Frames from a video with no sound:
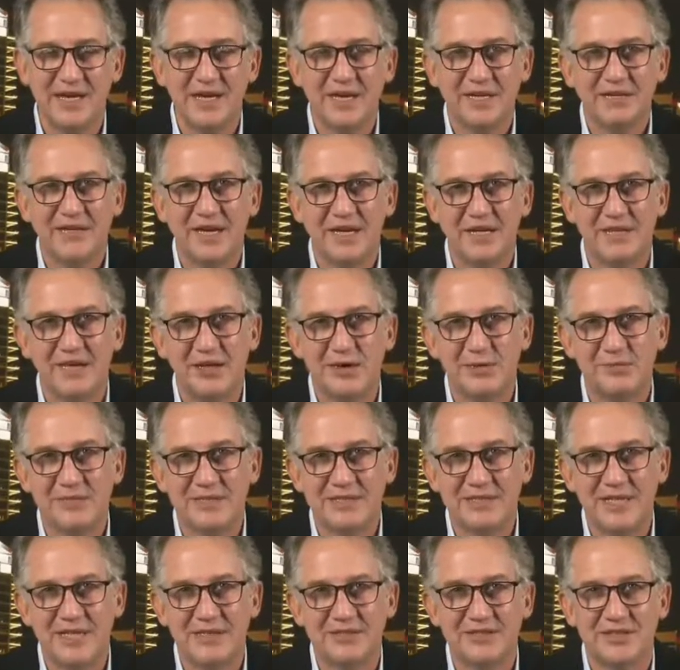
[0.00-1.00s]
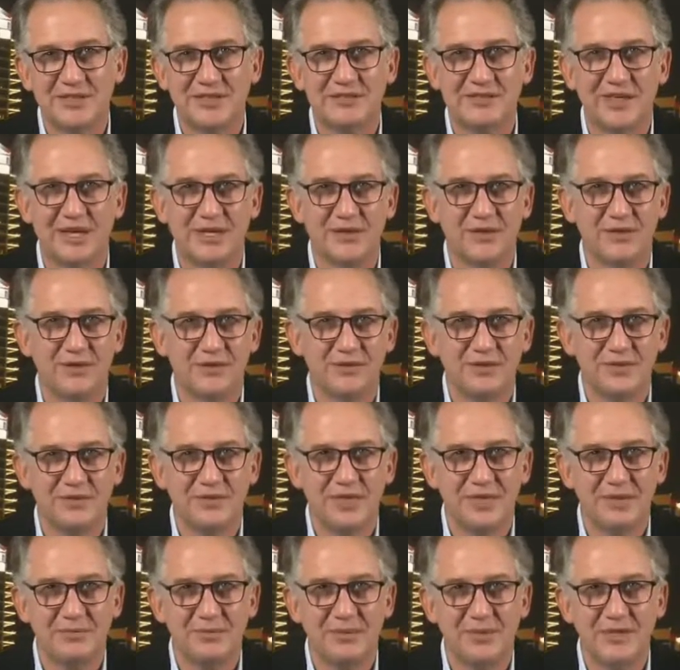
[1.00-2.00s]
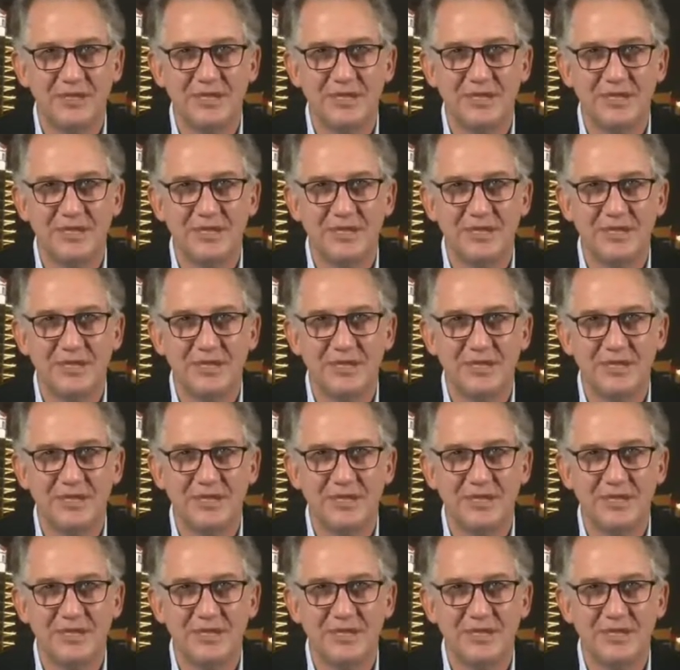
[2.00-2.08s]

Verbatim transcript: Their recommendations are on the table.